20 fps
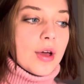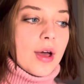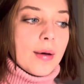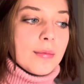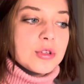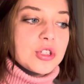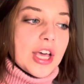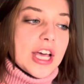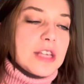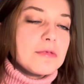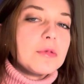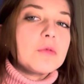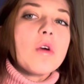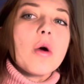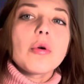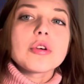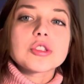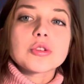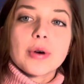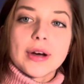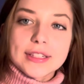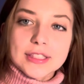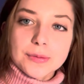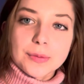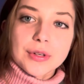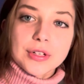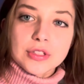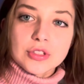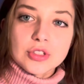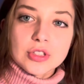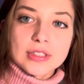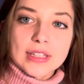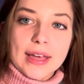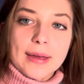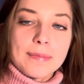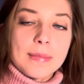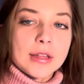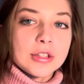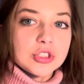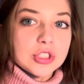She asked me what was QuestBridge, because I
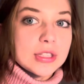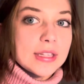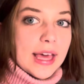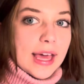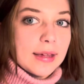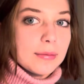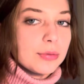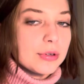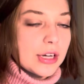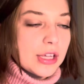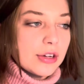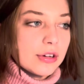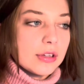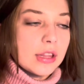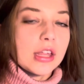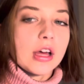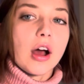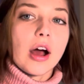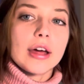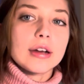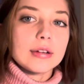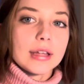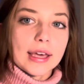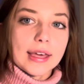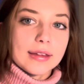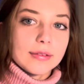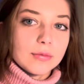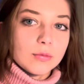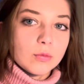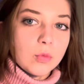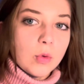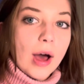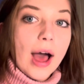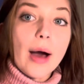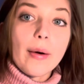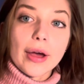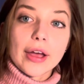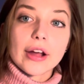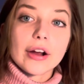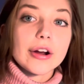mentioned that pretty early on, like
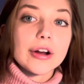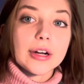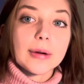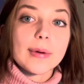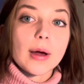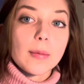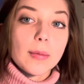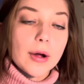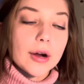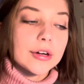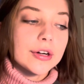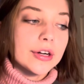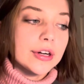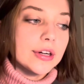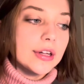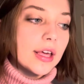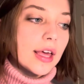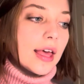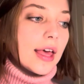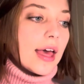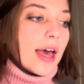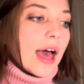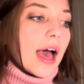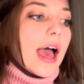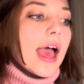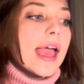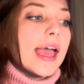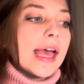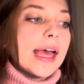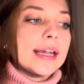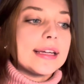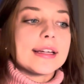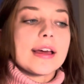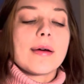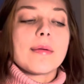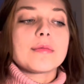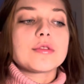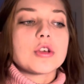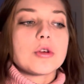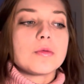how I heard about Barnard.
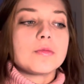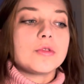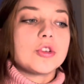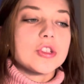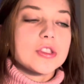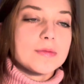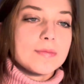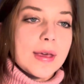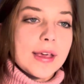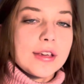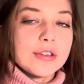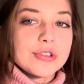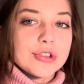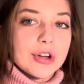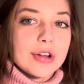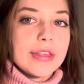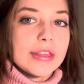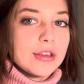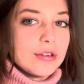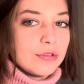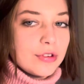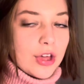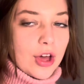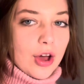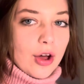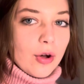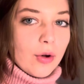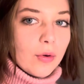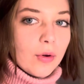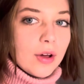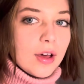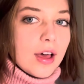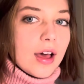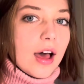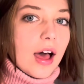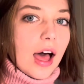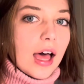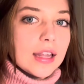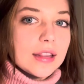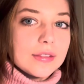And so just make sure that you know
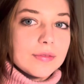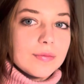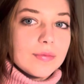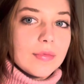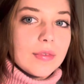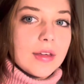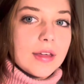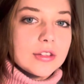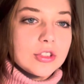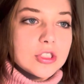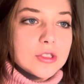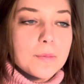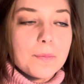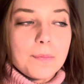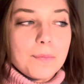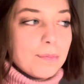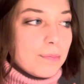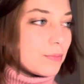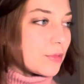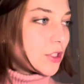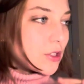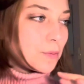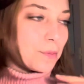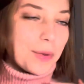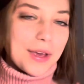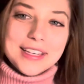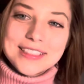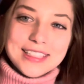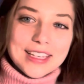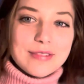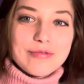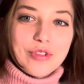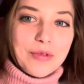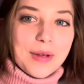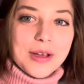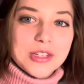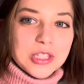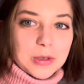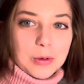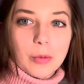just basic
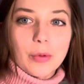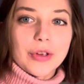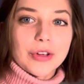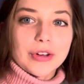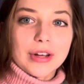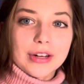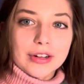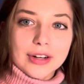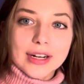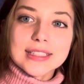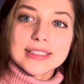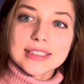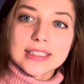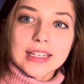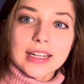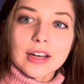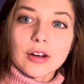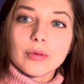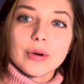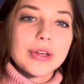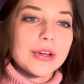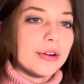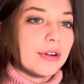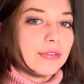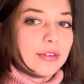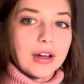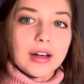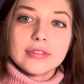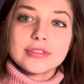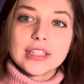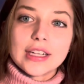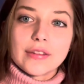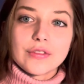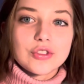information about what you're interested in or what you're involved in.